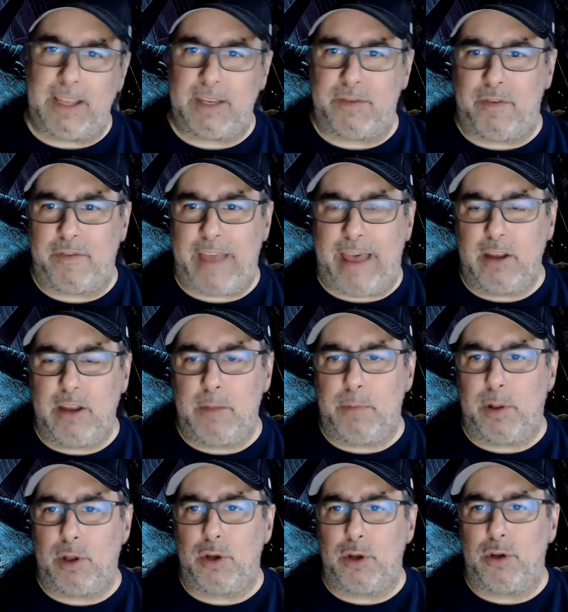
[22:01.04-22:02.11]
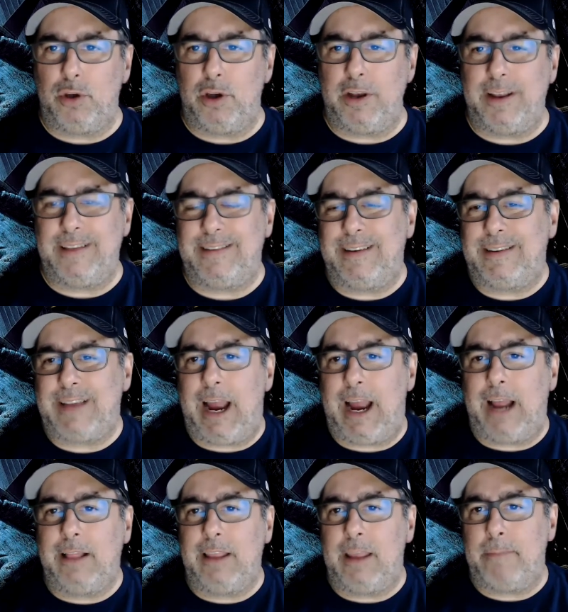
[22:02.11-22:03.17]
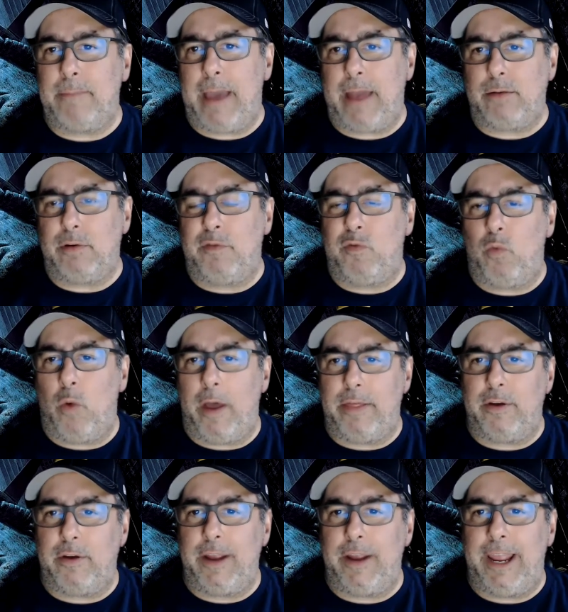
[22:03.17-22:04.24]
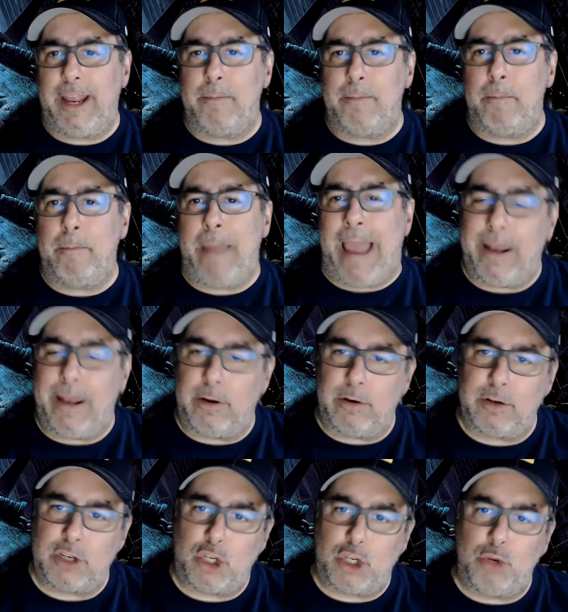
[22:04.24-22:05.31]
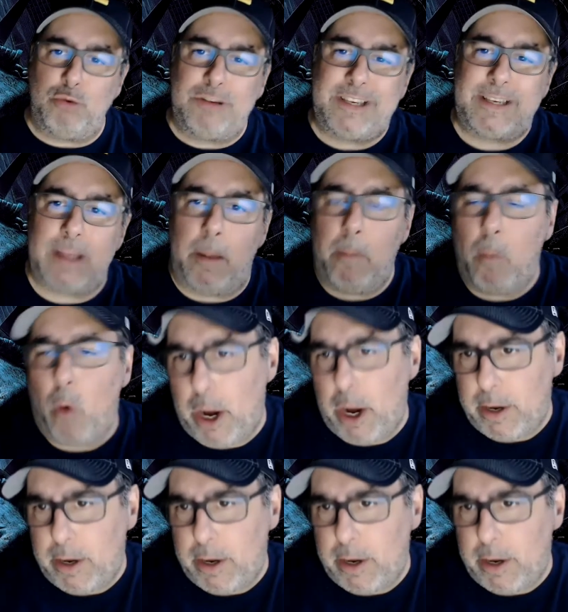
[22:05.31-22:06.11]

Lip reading: valuable or good is entirely a matter of whether it matters to someone.